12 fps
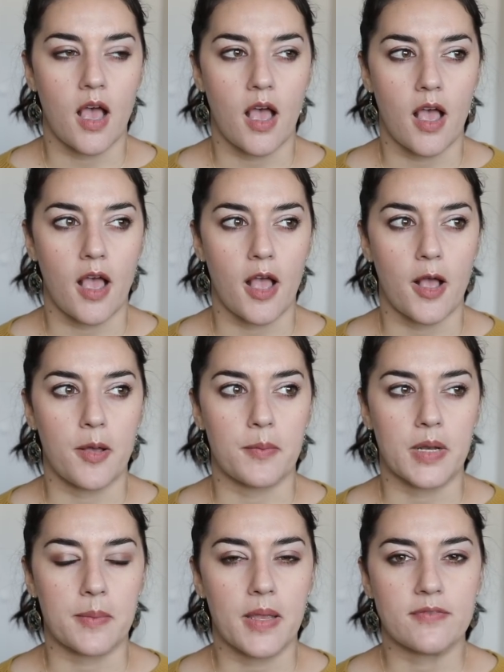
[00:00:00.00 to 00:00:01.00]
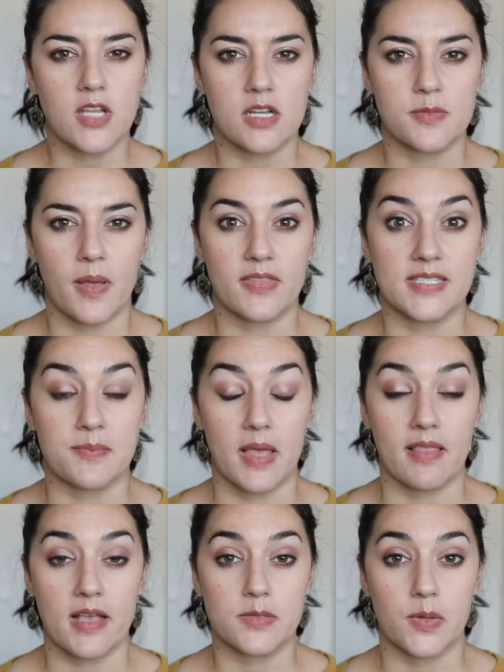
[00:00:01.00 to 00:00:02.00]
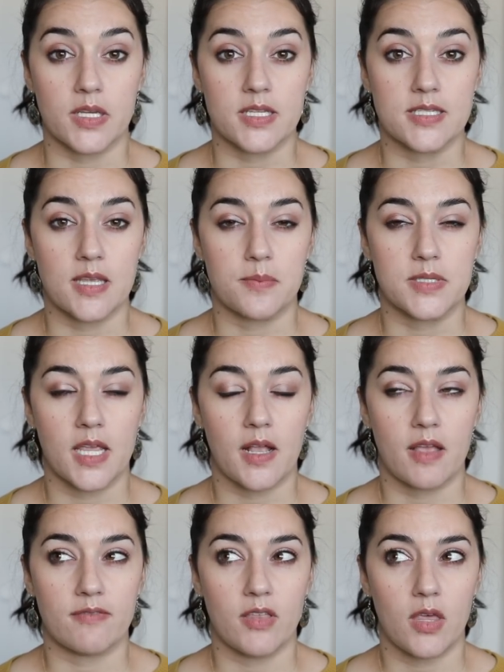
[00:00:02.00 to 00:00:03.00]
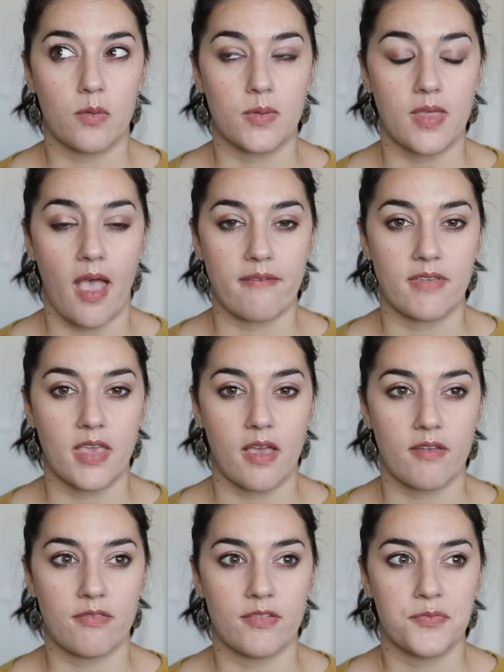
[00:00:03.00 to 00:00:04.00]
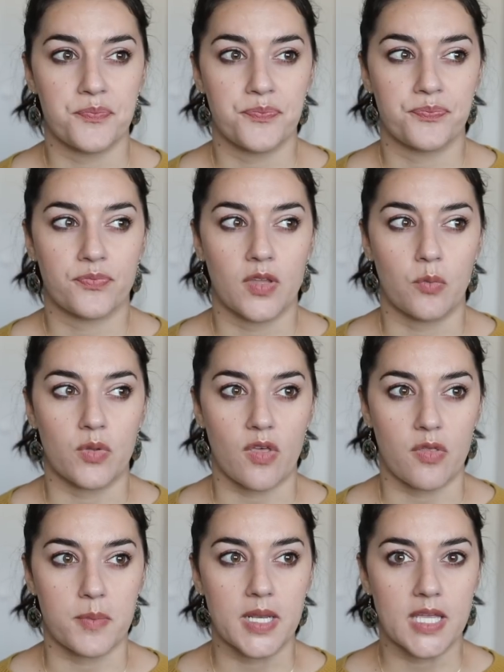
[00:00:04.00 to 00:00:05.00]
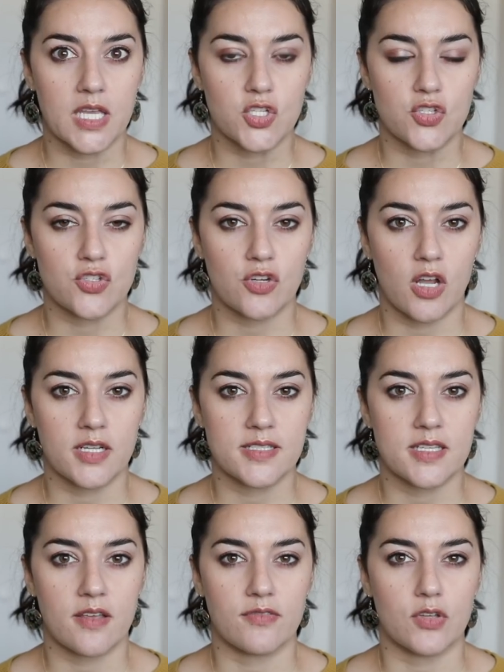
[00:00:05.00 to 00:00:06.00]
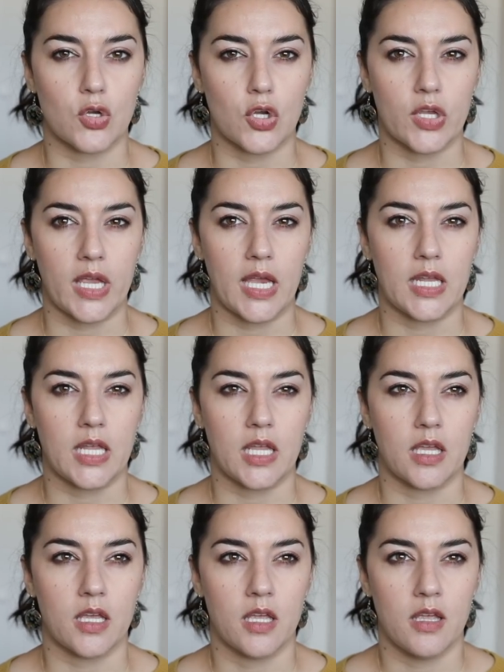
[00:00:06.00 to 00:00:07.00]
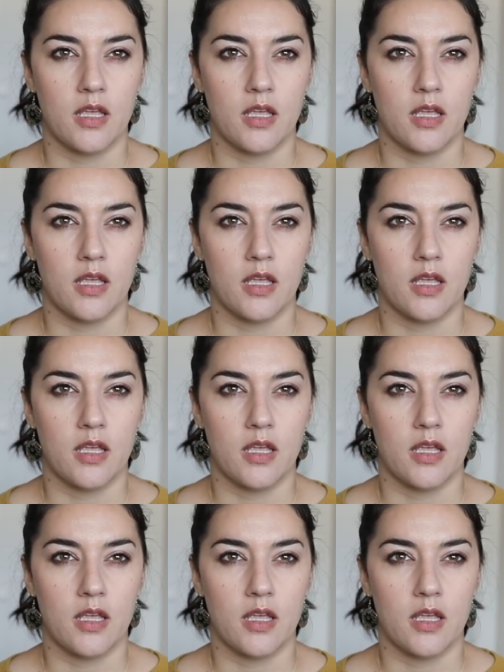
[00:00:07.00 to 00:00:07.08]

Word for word: Um, but I may have talked about this in my last pregnancy update. I feel like with IVF, with all the medications you're on and stuff, you're gaining.